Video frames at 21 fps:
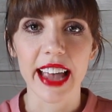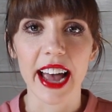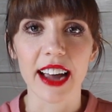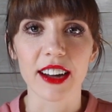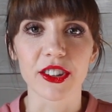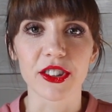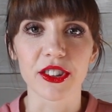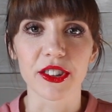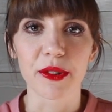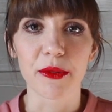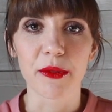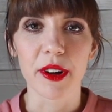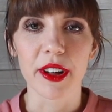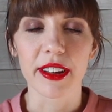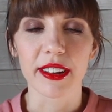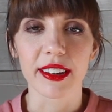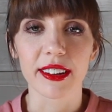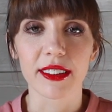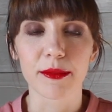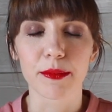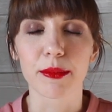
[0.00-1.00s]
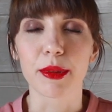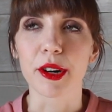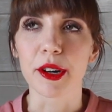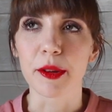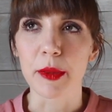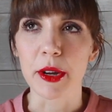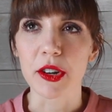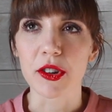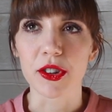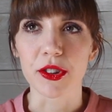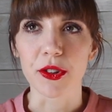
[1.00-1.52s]
actually what pretty
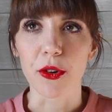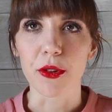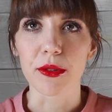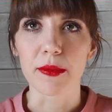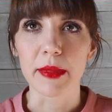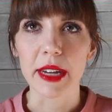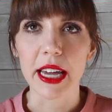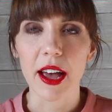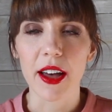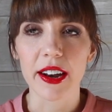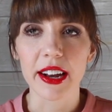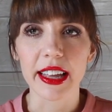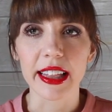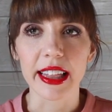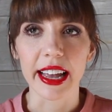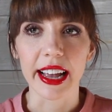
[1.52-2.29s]
much sold me on it.